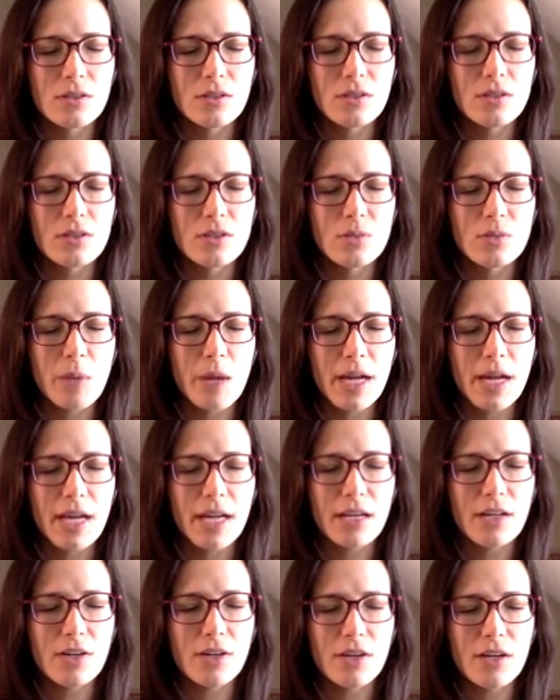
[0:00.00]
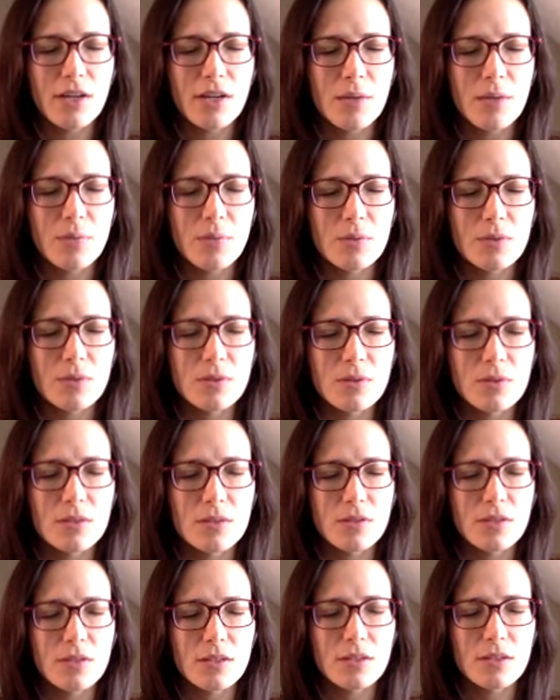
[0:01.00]
your spine, your hips,
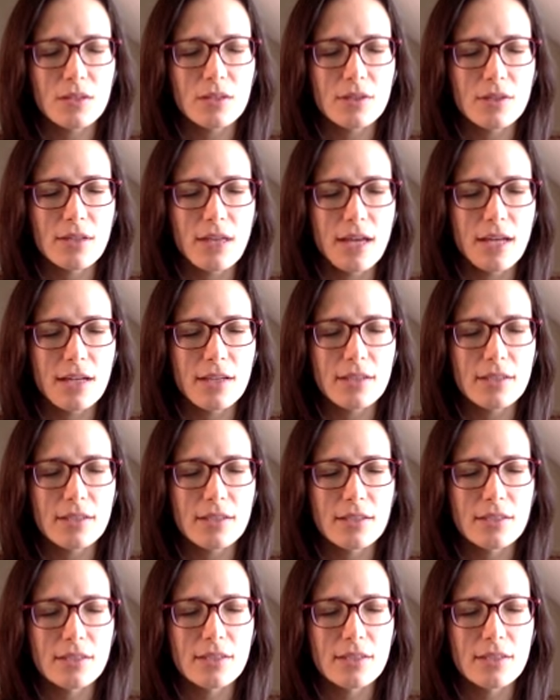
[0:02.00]
your legs,